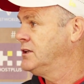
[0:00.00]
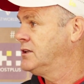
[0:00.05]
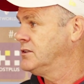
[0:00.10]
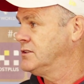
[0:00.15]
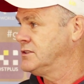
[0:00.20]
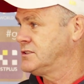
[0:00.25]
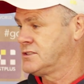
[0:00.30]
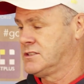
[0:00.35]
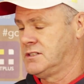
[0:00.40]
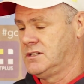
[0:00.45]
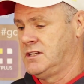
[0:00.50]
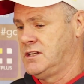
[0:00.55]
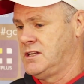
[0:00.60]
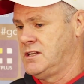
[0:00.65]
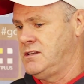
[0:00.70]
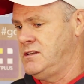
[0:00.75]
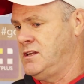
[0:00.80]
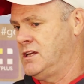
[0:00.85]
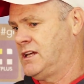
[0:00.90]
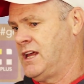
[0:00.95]
Because
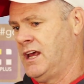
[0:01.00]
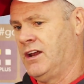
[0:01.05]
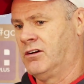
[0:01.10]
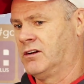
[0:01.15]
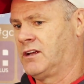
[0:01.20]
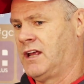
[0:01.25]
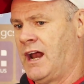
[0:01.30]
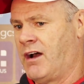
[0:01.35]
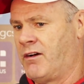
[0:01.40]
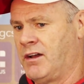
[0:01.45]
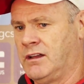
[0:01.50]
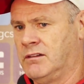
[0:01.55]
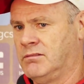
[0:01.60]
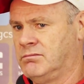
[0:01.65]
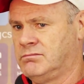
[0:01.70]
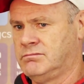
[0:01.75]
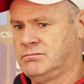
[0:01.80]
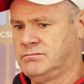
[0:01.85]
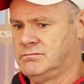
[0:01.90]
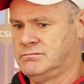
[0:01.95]
you cannot carry
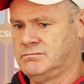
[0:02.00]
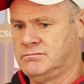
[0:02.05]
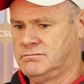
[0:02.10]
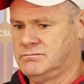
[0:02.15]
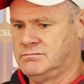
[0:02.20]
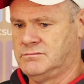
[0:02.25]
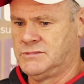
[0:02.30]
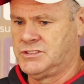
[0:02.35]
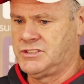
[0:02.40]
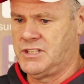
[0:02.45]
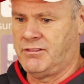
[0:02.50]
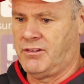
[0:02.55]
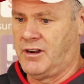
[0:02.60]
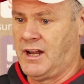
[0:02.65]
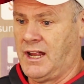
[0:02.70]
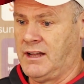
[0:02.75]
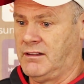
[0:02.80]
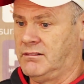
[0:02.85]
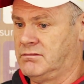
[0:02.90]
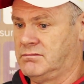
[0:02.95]
7,
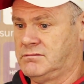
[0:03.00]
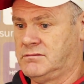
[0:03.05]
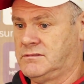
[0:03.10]
8,